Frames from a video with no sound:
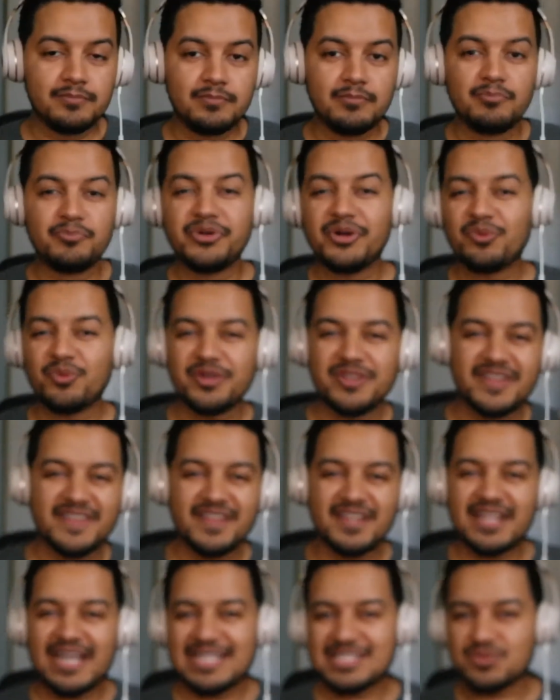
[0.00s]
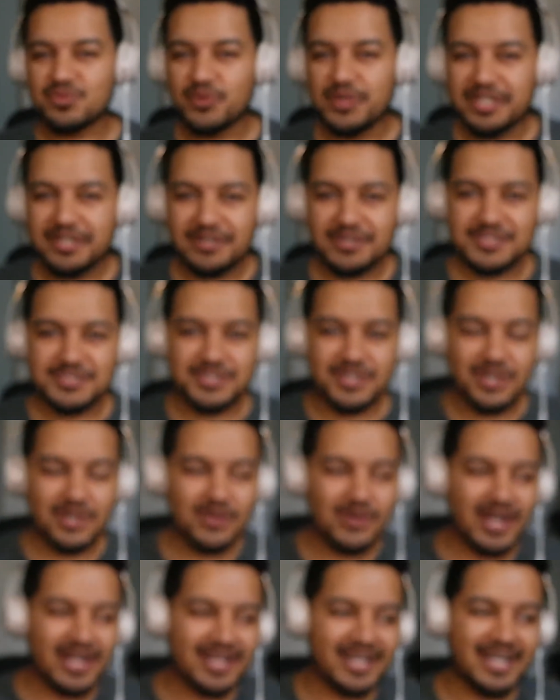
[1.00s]
But within the last week or so,
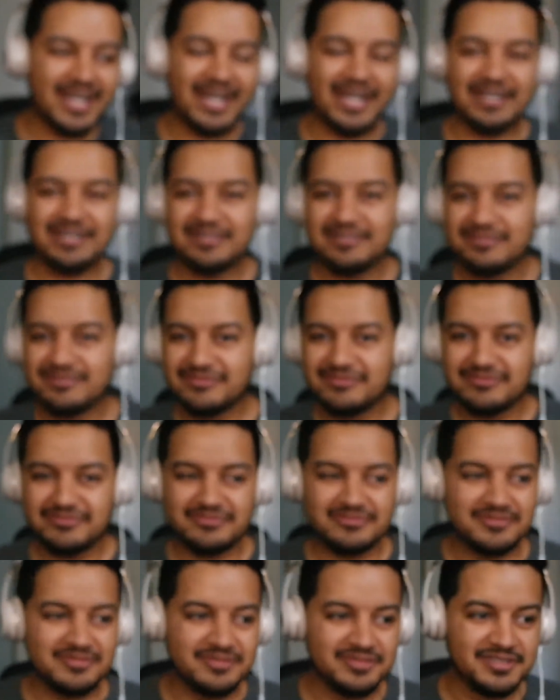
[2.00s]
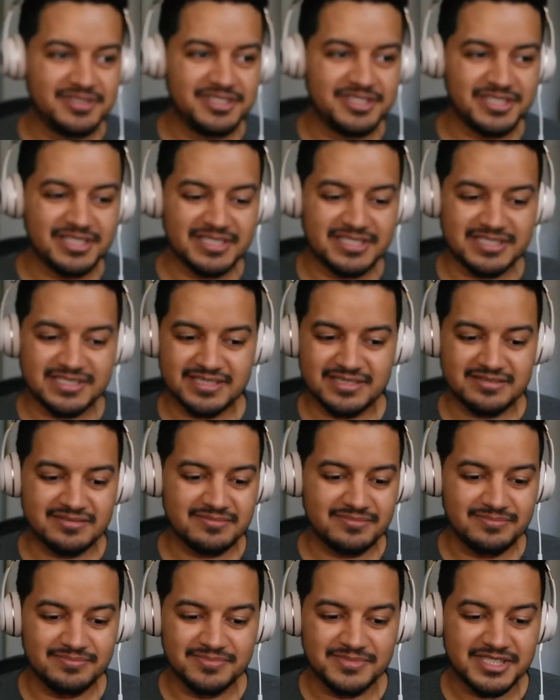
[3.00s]
I kind of just
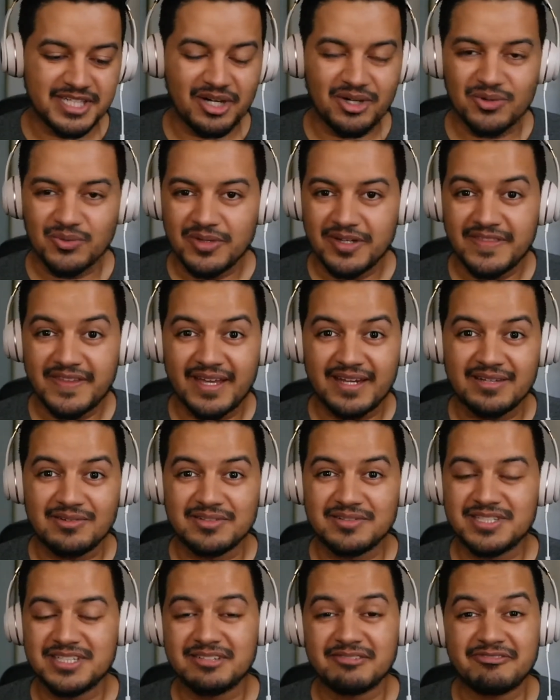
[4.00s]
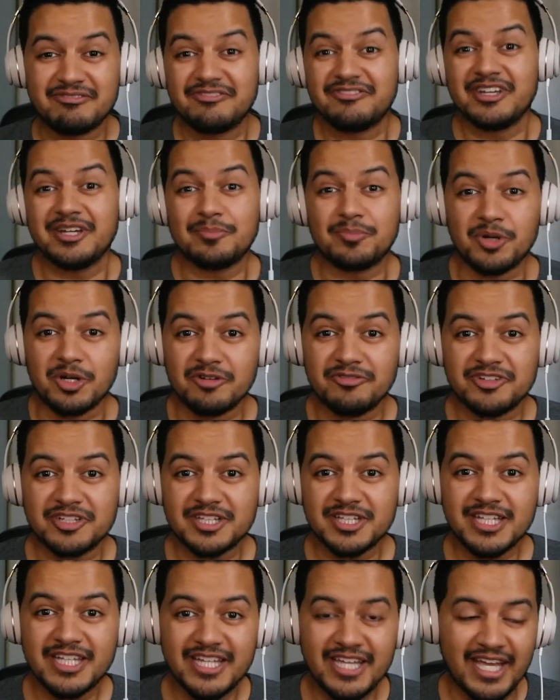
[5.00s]
dealt with that it didn't fit
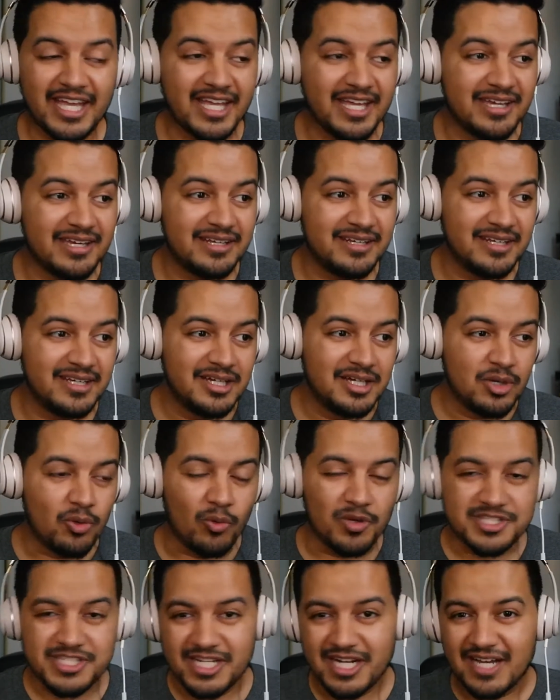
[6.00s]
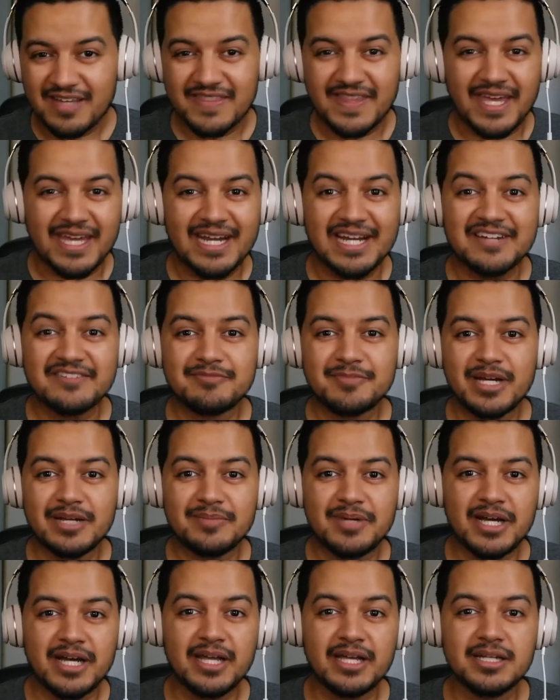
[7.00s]
perfectly, and once I got that out of my
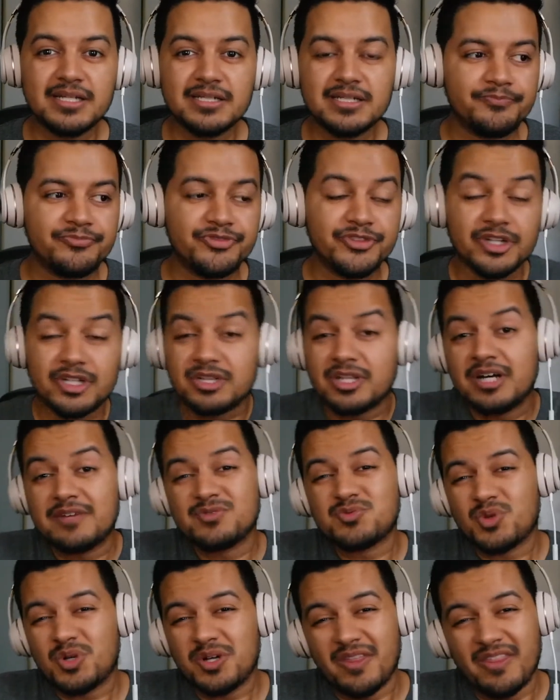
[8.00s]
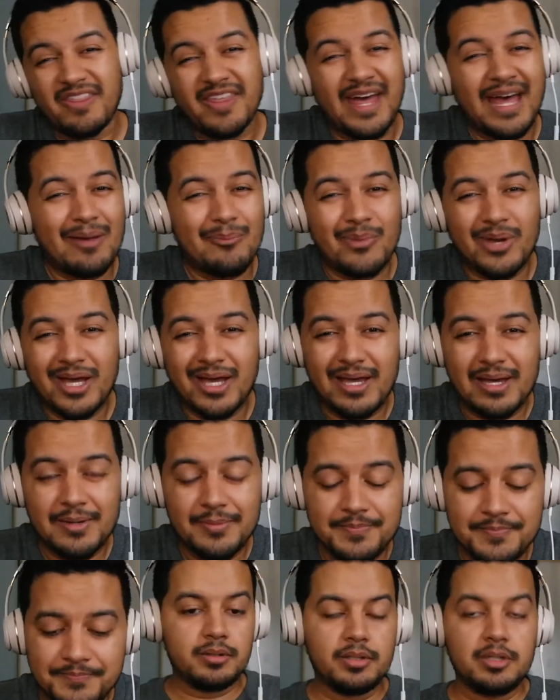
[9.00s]
mind, the gloves weren't that bad.
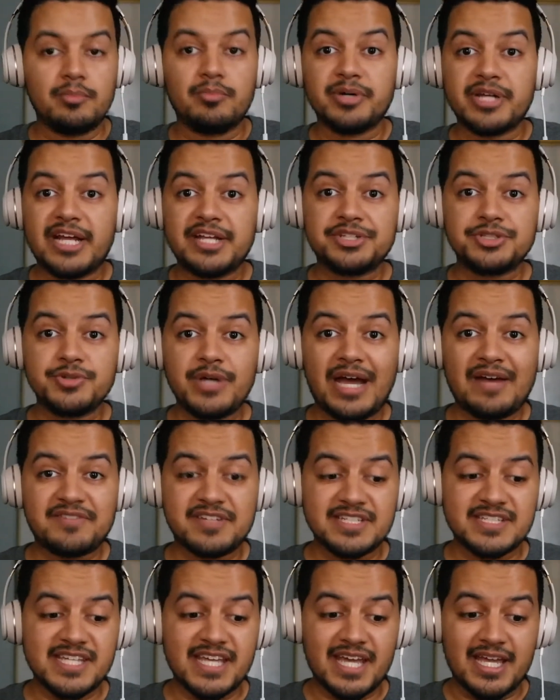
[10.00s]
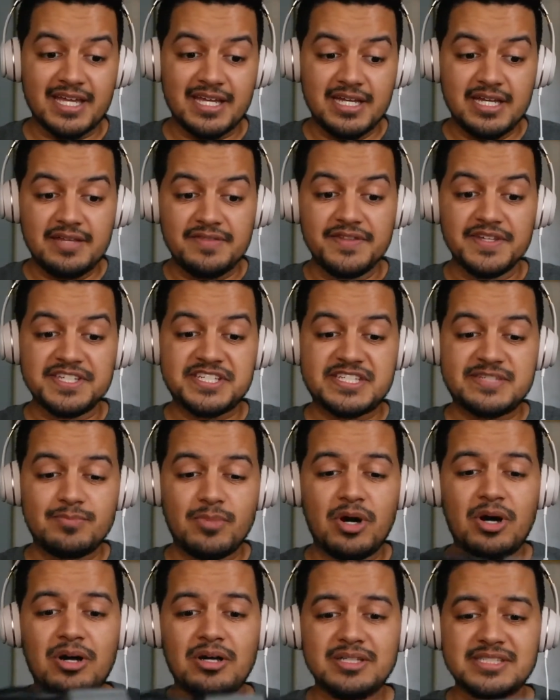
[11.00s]
But I do have to say, the
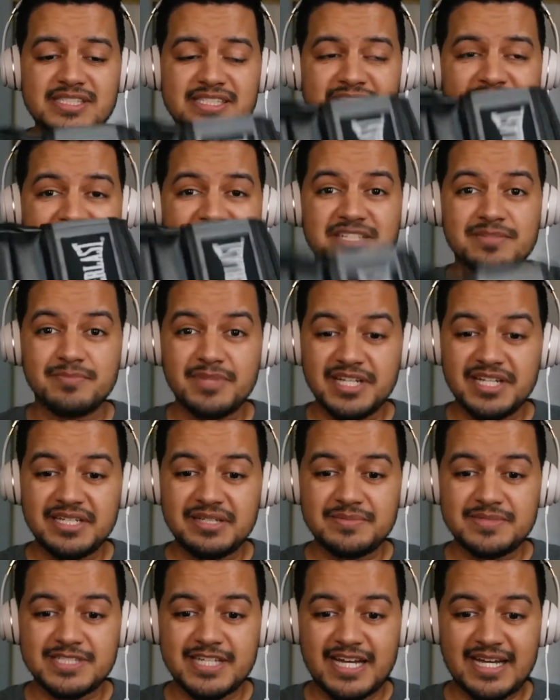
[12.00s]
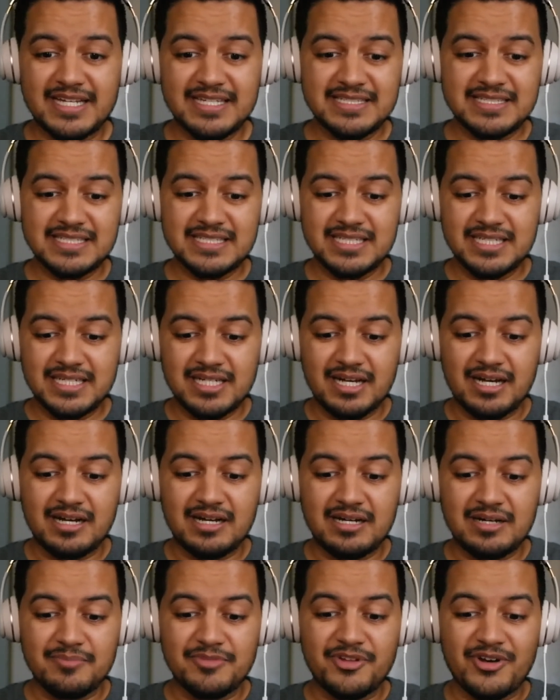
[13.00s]
small/medium size,
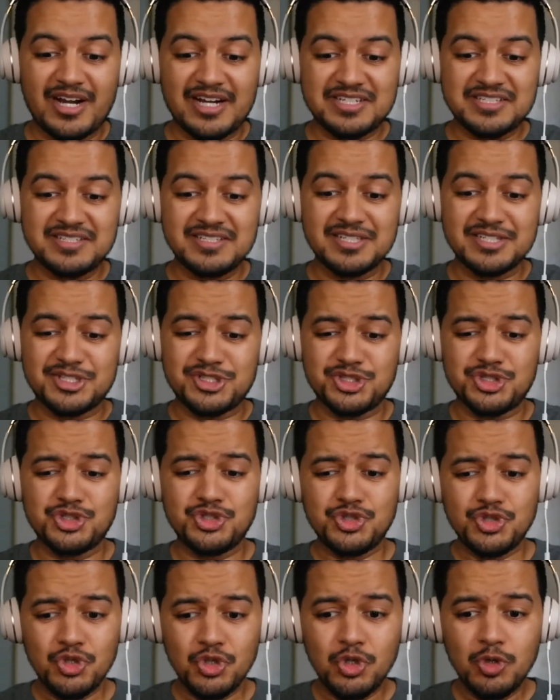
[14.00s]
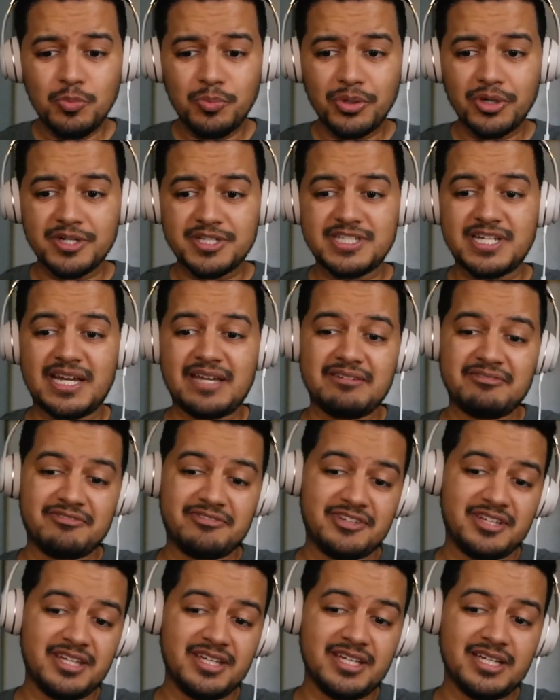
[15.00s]
they're actually a super tight
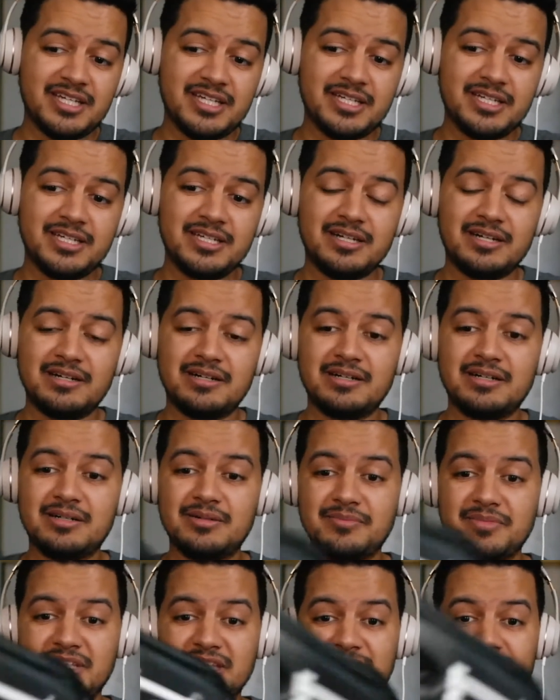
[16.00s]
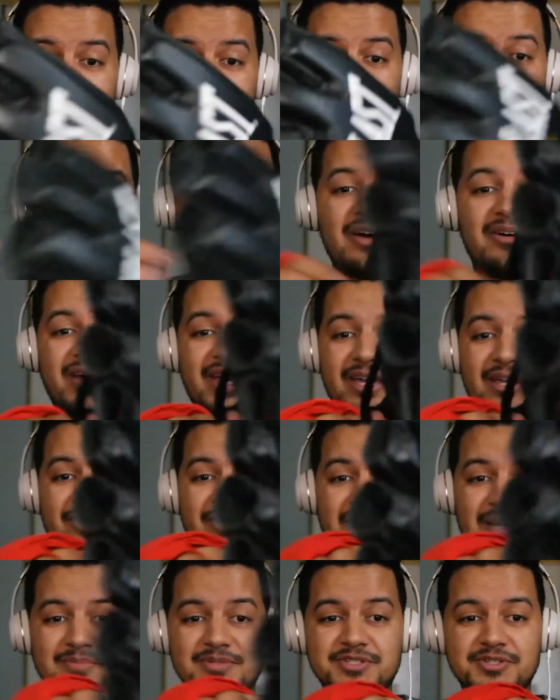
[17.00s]
fit, even without hand
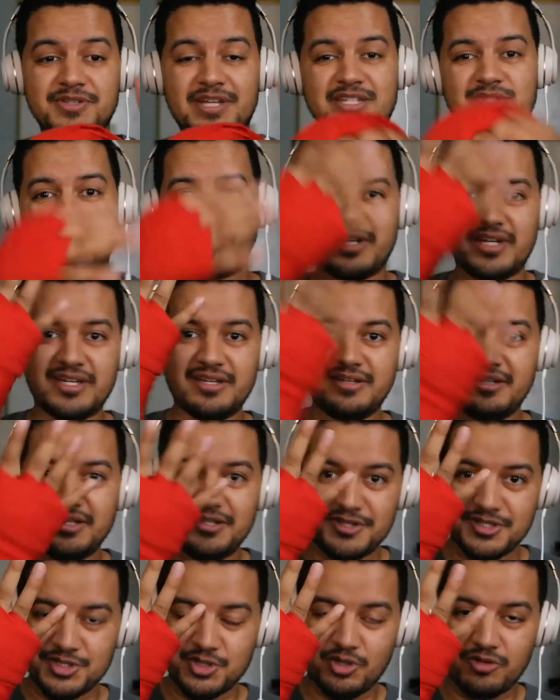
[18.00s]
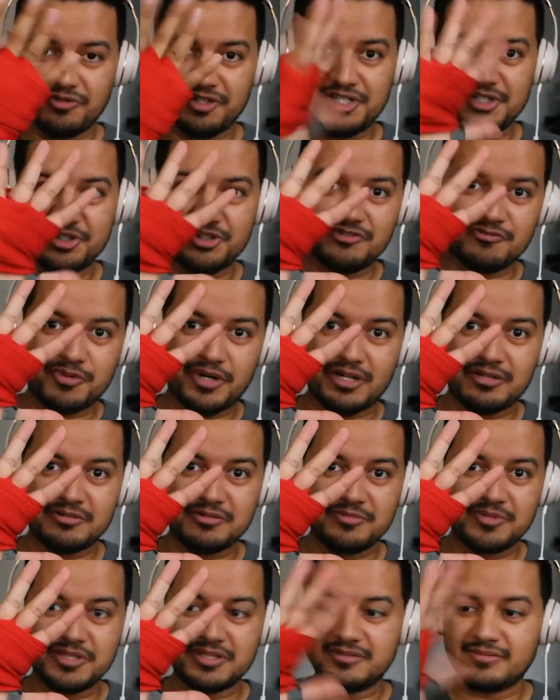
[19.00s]
wraps. So that's why this whole video, you've probably
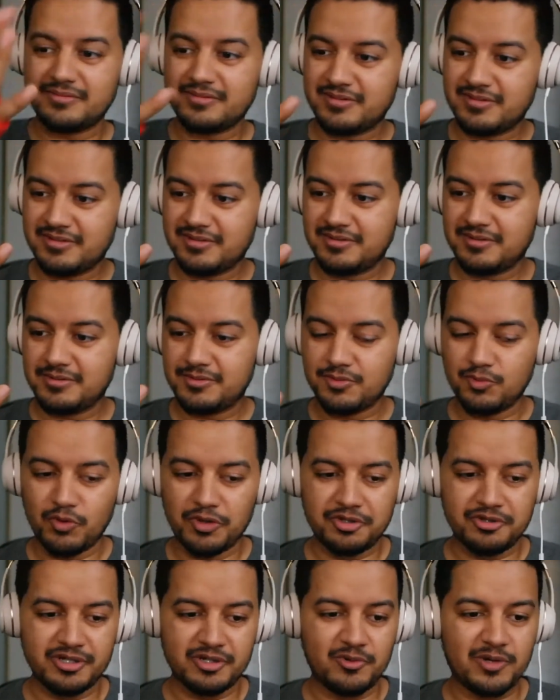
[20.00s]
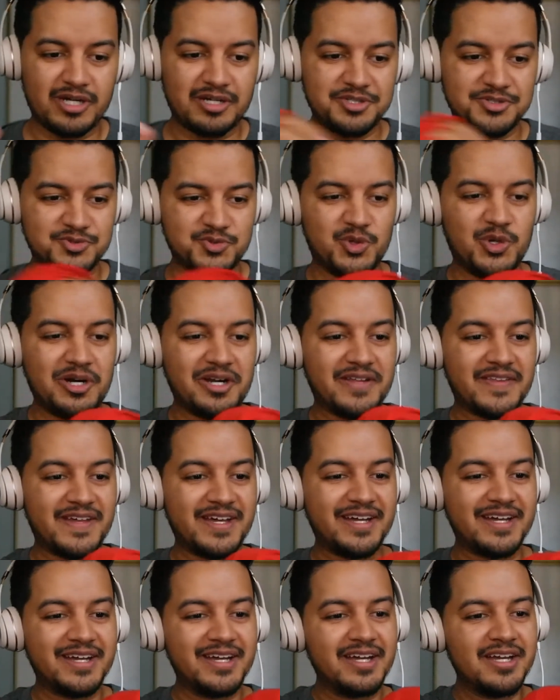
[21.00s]
been wondering why I was wearing that.